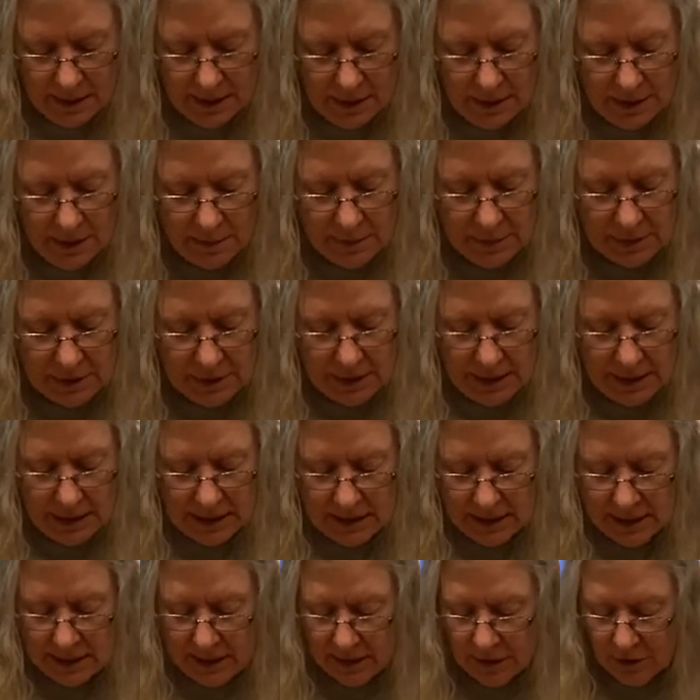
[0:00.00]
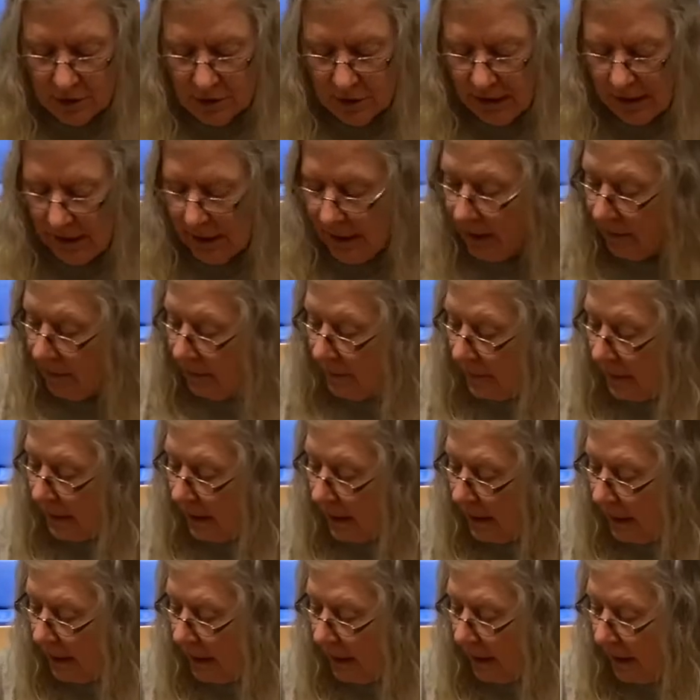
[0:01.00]
I'm going to take the other half.
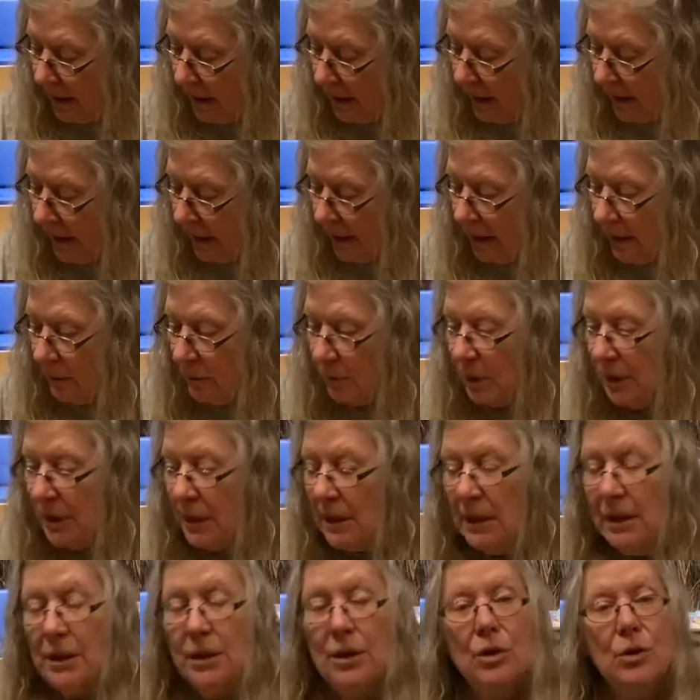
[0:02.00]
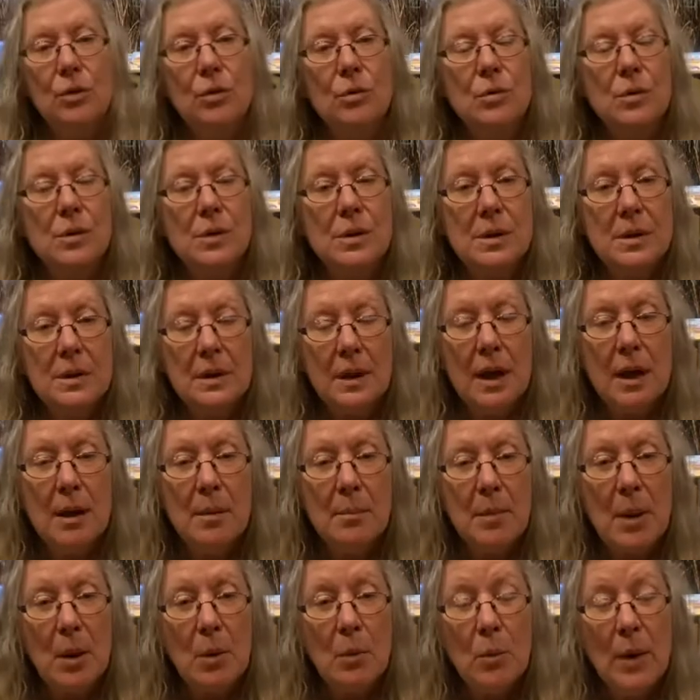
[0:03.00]
I'm going to use
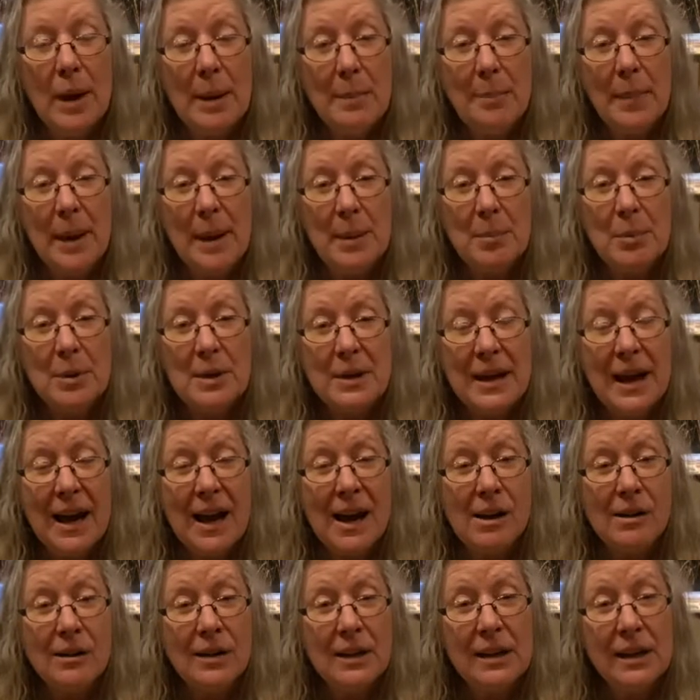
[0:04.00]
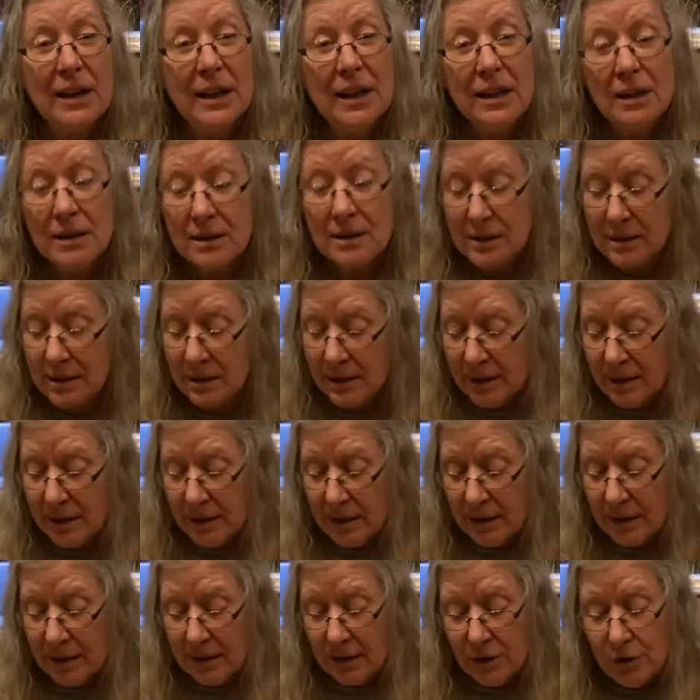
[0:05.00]
a wet paper towel in case
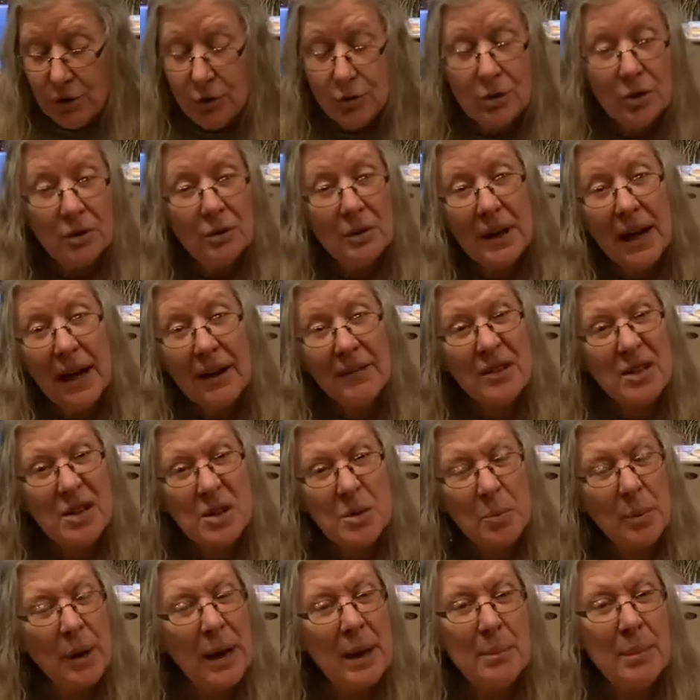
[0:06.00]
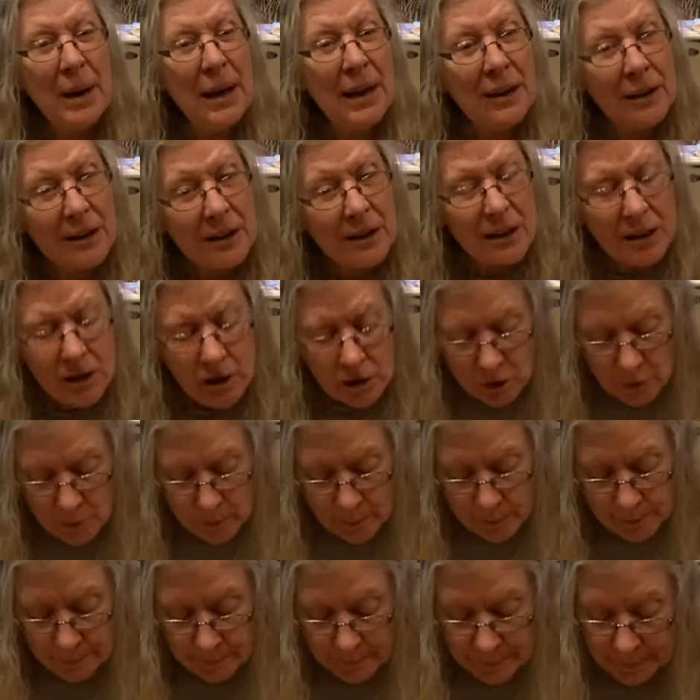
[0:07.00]
you don't have a spray bottle at
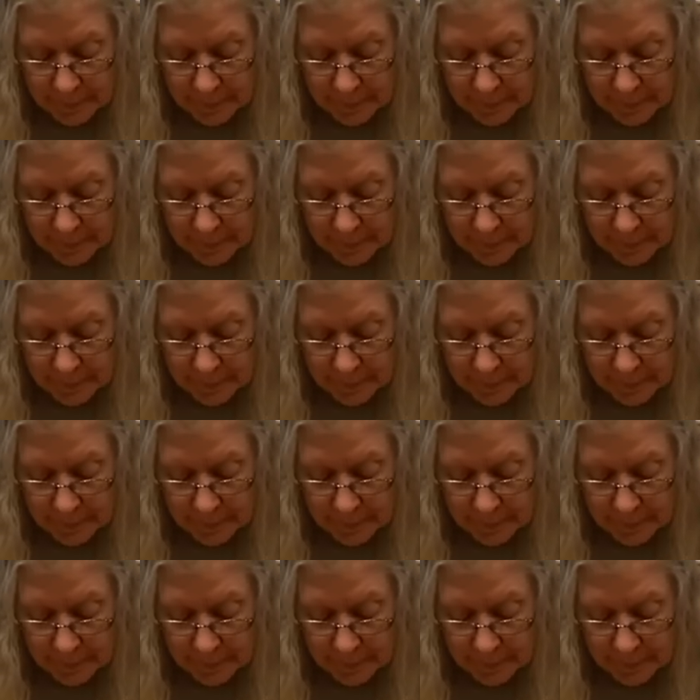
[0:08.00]
home.